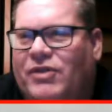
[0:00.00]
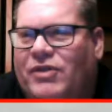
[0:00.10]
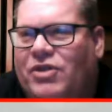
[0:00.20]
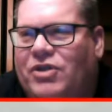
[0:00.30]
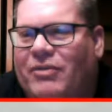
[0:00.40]

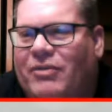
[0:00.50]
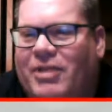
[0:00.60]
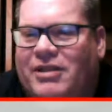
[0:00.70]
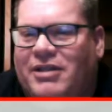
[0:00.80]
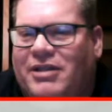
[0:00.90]
show
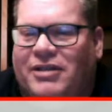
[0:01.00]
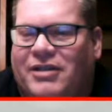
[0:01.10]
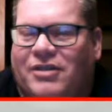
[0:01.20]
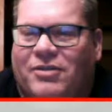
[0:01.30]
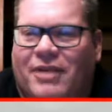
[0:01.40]
everybody's
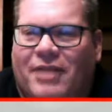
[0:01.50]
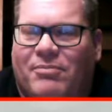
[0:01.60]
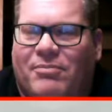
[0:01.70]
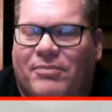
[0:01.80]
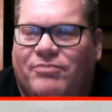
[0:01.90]
addicted to in that
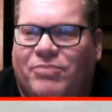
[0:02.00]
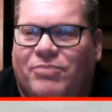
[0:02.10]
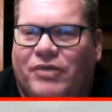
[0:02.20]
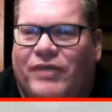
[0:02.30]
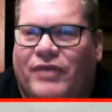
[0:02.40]

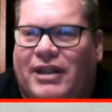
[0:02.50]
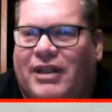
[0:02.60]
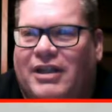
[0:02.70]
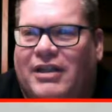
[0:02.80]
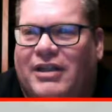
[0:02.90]
movie
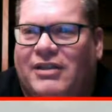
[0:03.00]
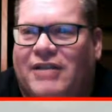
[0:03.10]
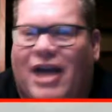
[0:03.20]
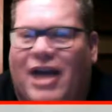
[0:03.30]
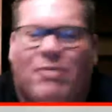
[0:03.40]
is
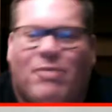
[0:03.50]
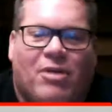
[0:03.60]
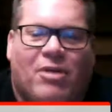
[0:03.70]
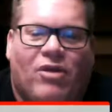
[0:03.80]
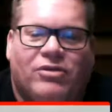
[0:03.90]
Ow My
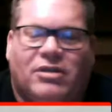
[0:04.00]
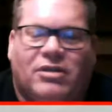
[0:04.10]
Balls.